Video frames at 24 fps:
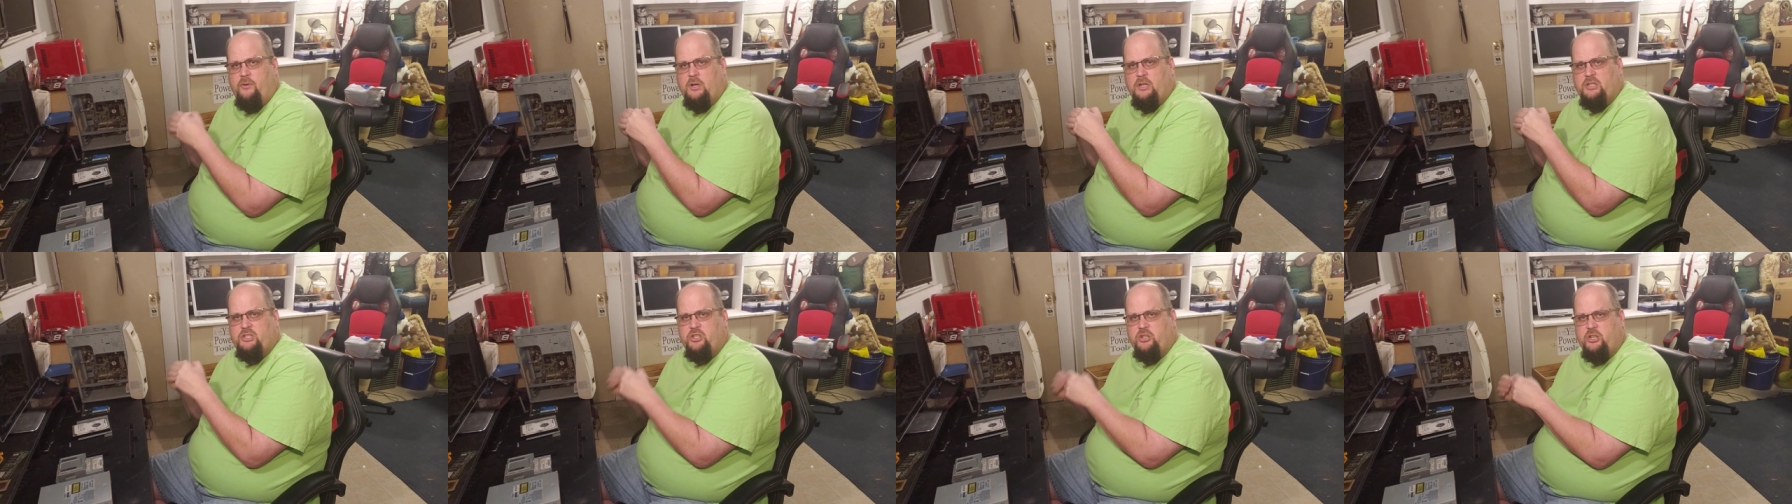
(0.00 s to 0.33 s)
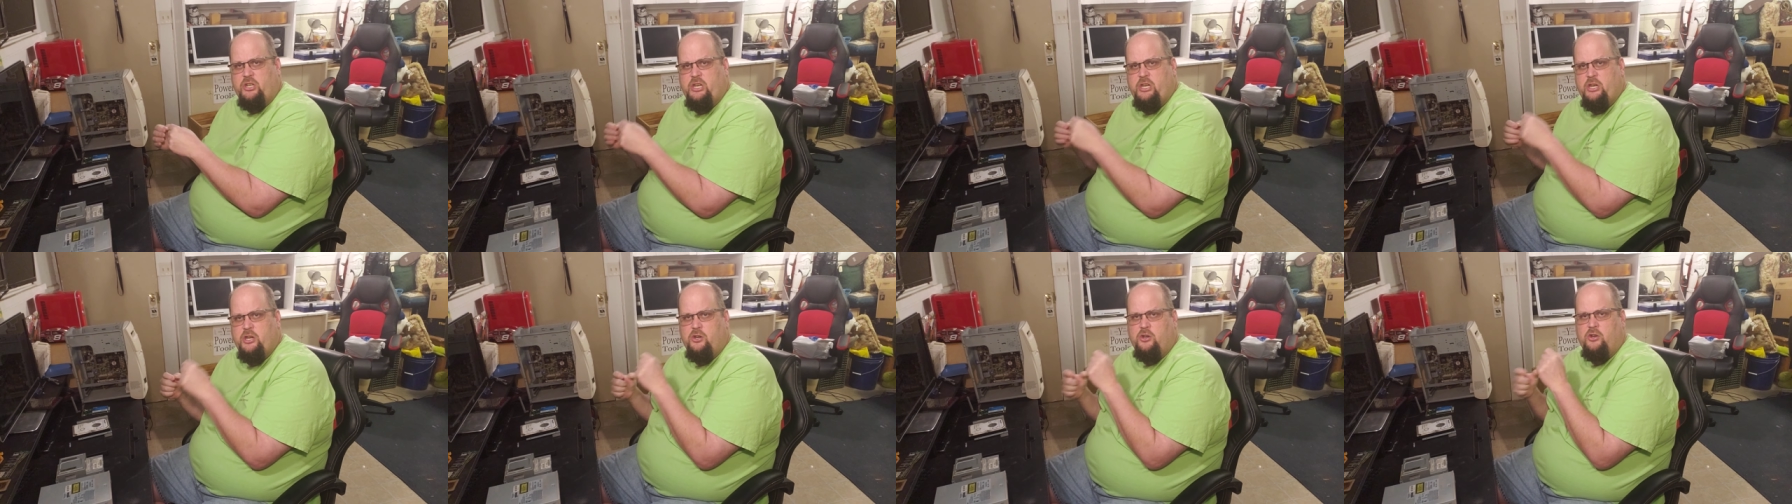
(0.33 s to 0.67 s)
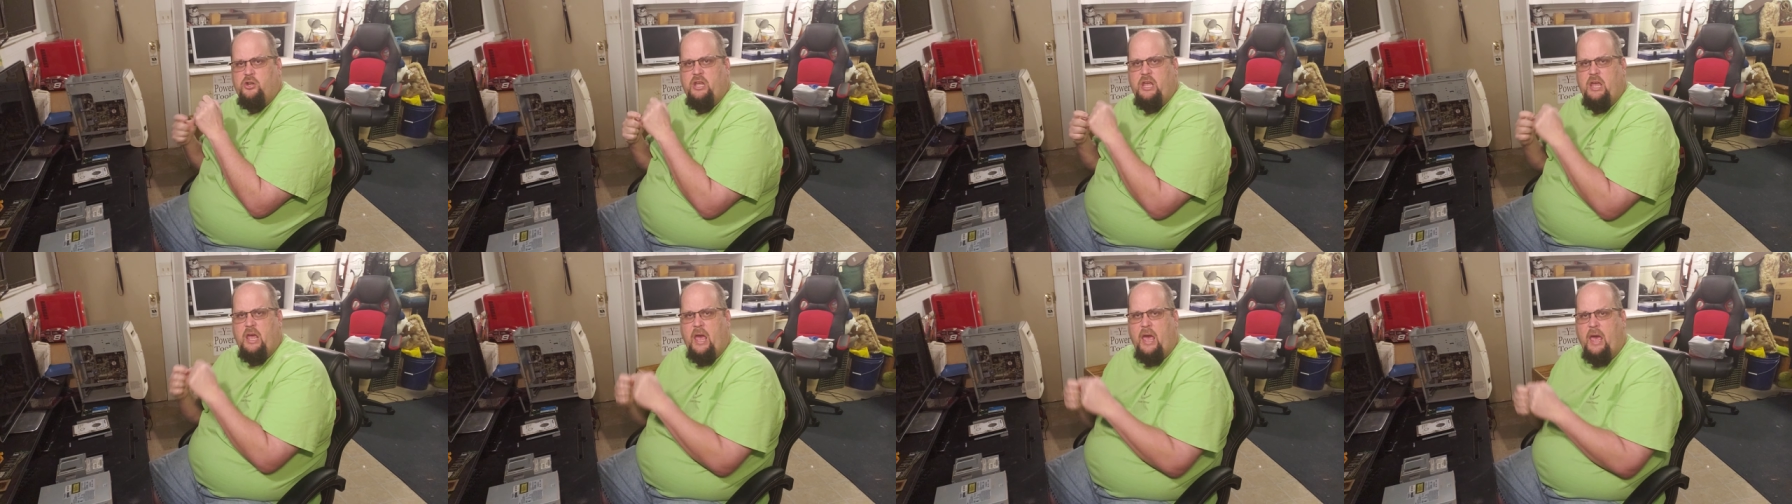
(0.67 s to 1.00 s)
a
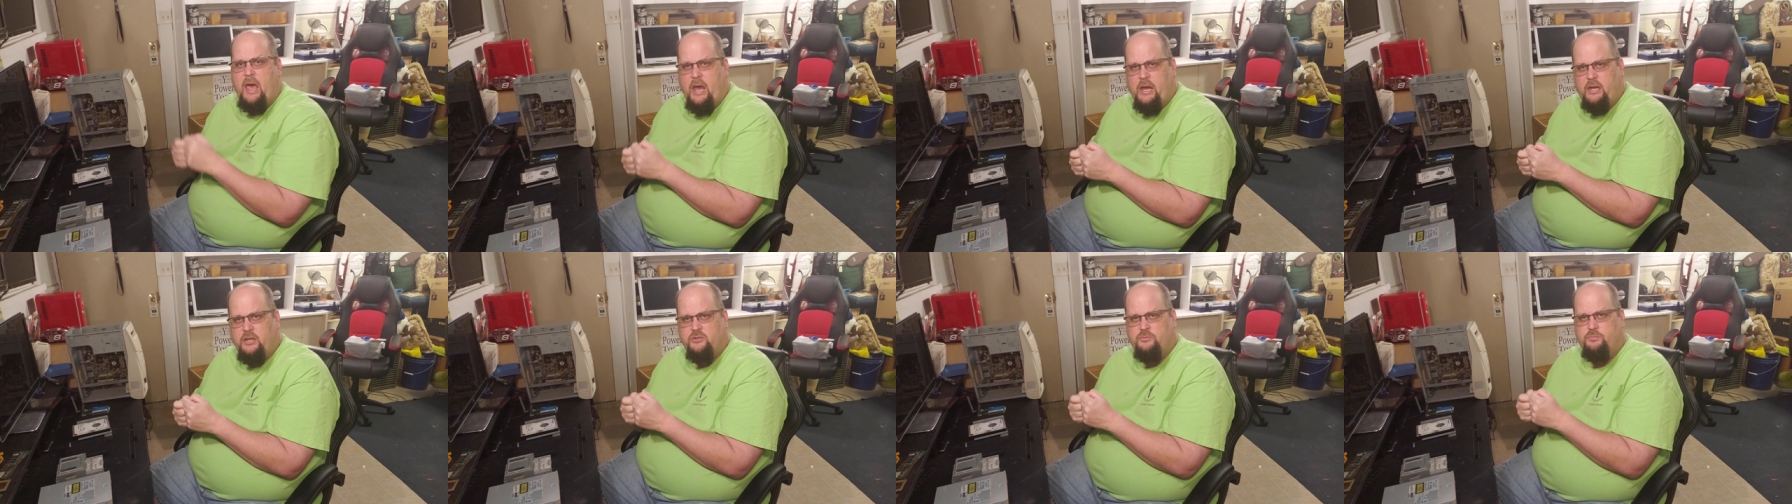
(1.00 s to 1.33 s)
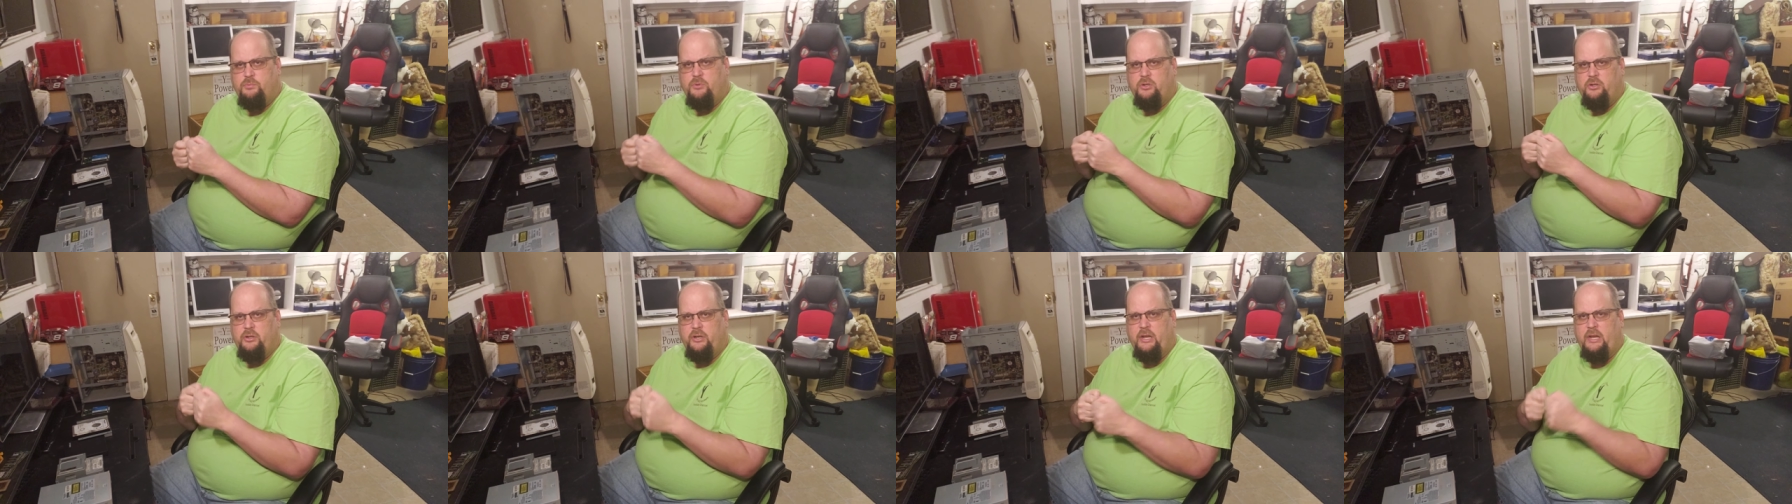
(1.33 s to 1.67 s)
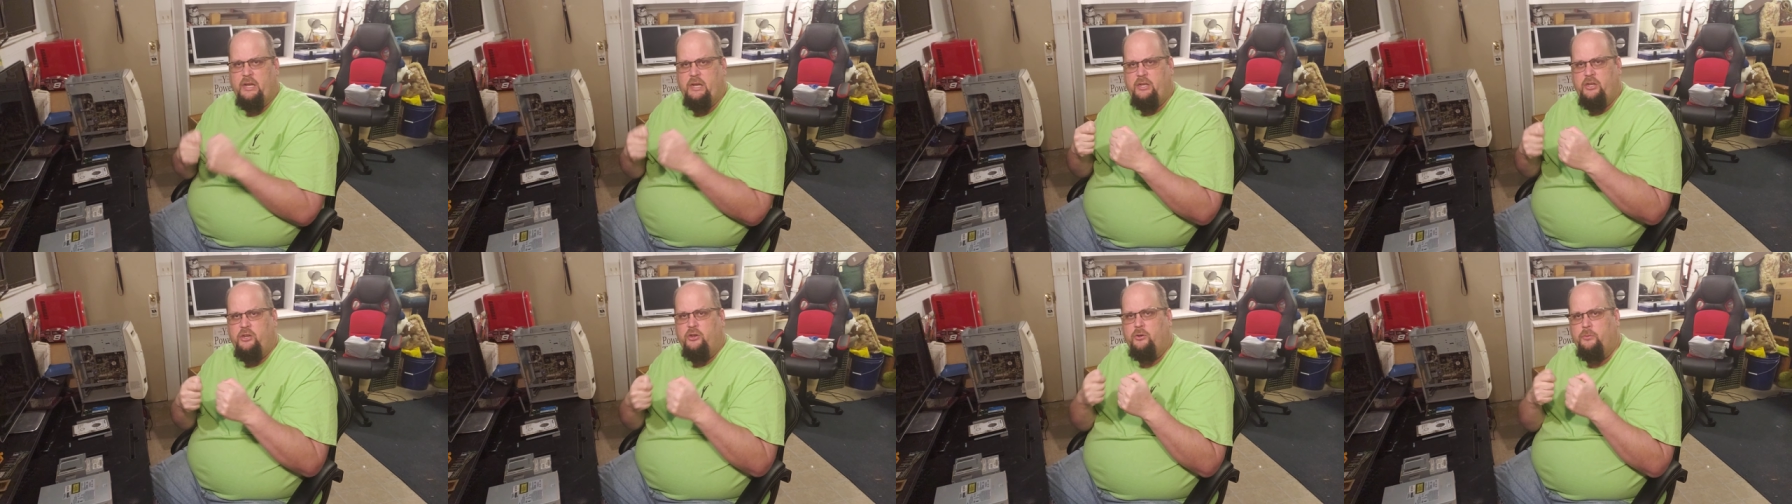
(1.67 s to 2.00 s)
security expert
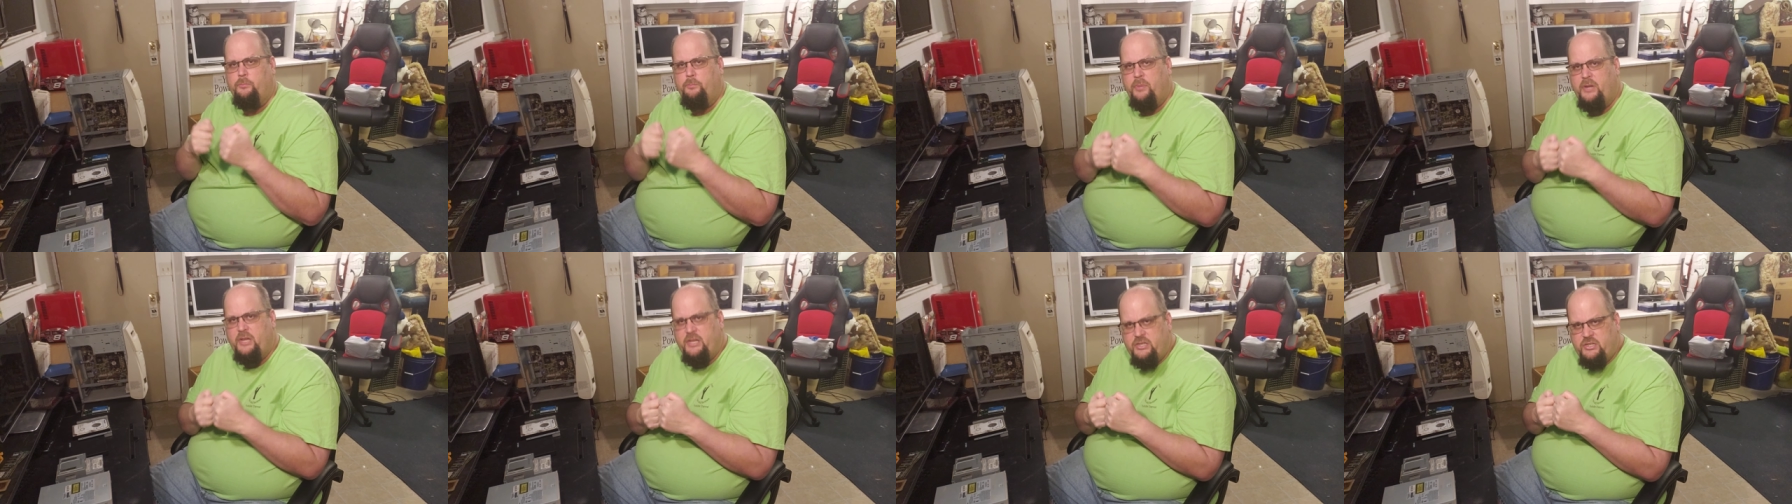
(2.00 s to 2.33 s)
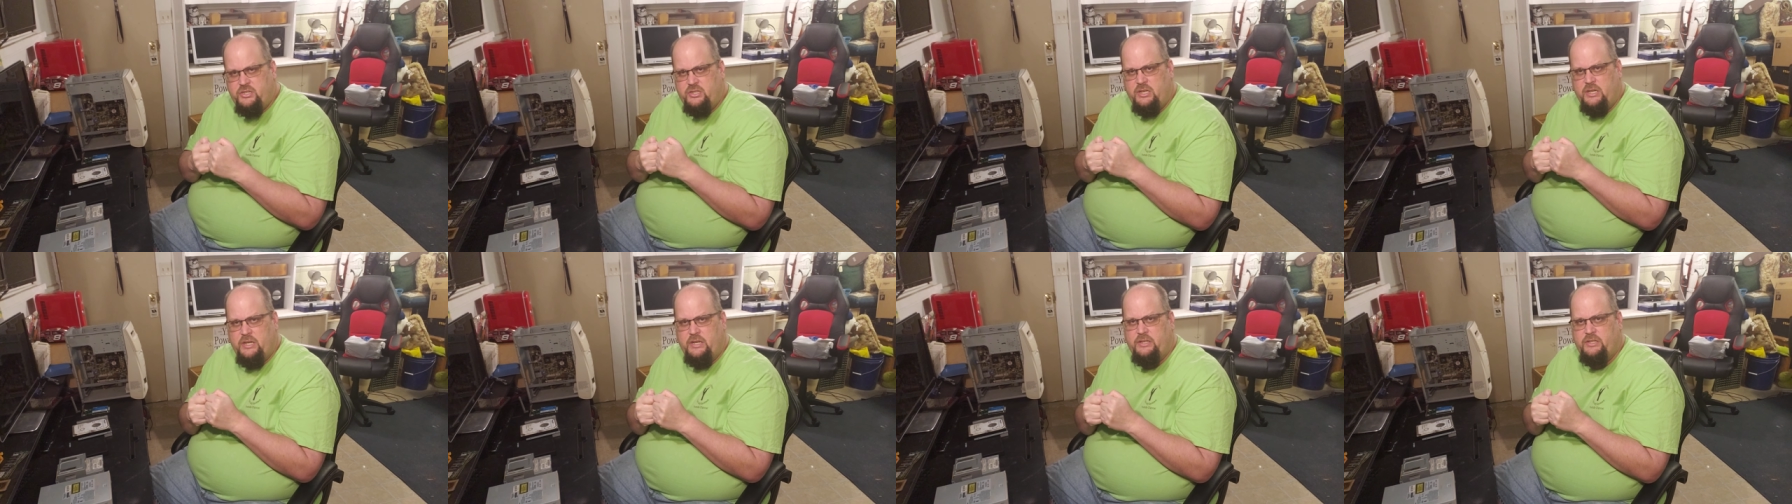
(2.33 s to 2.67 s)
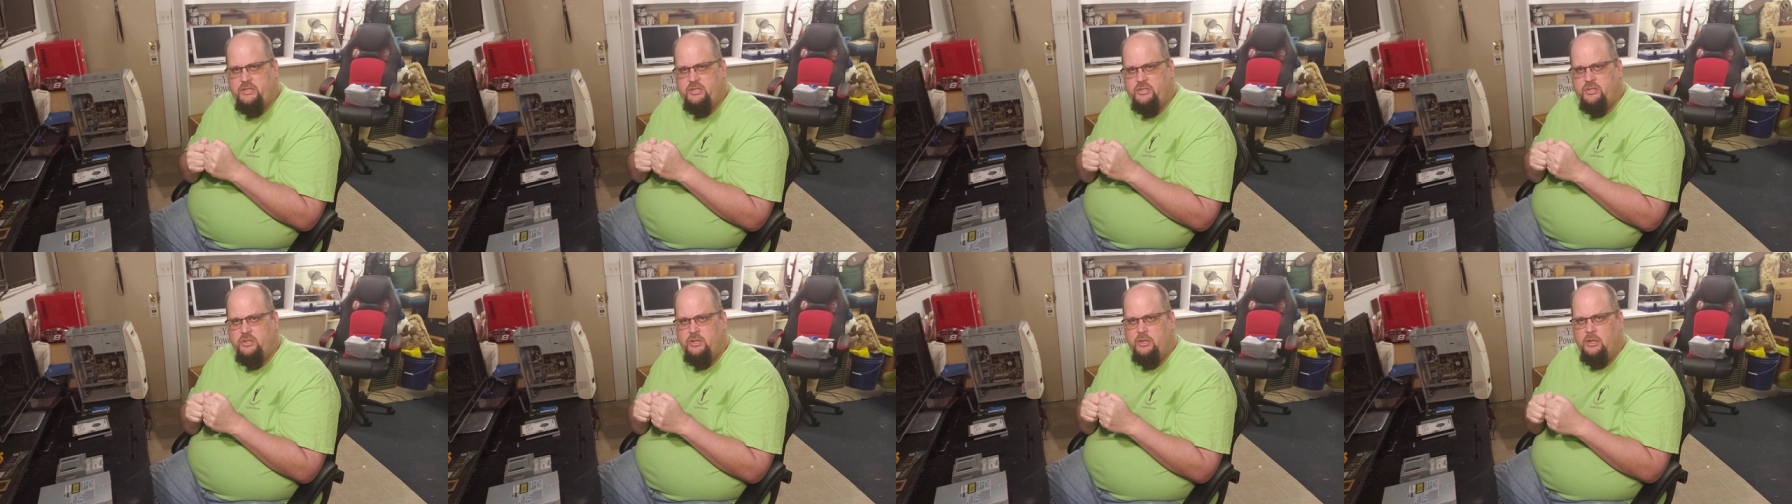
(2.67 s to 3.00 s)
in your
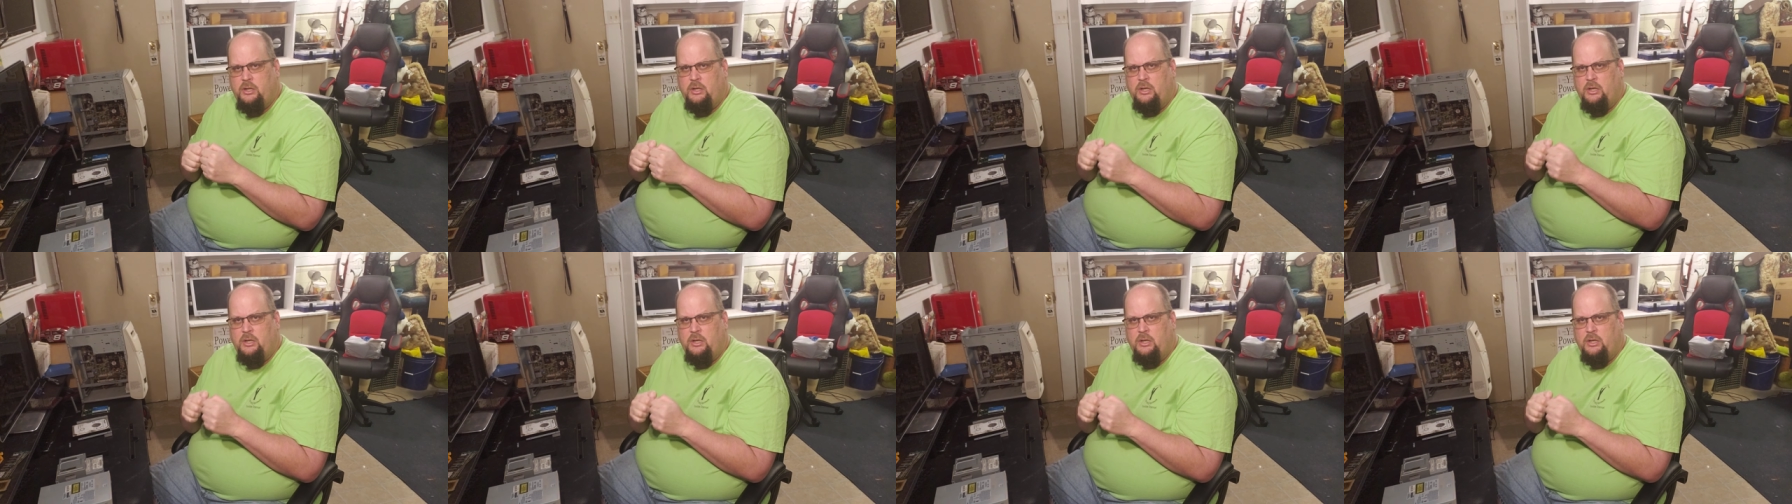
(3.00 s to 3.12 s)
business